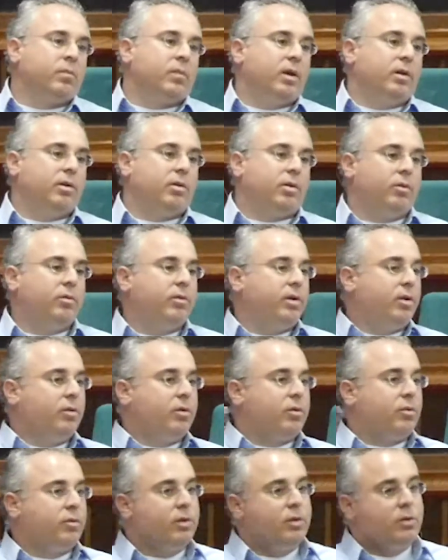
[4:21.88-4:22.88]
and you continue
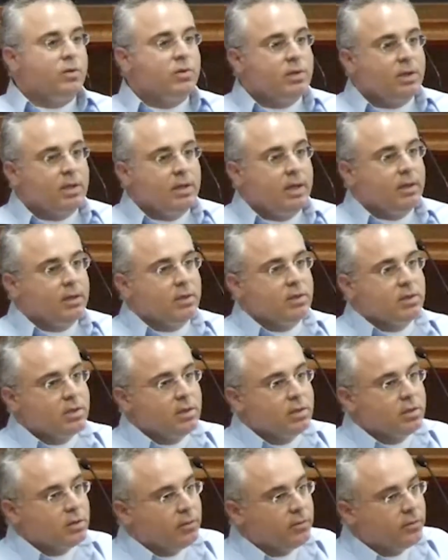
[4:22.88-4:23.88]
to reducing
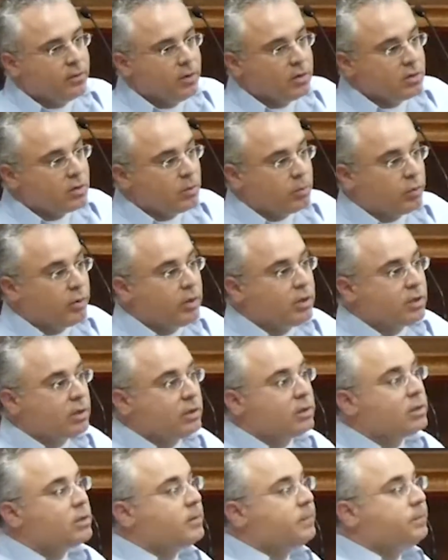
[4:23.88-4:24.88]
latencies of those
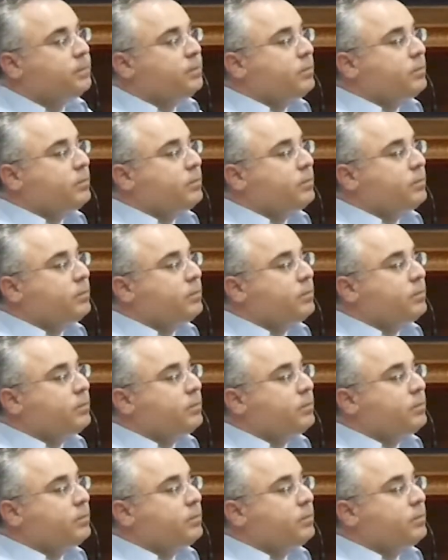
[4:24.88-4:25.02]
operations.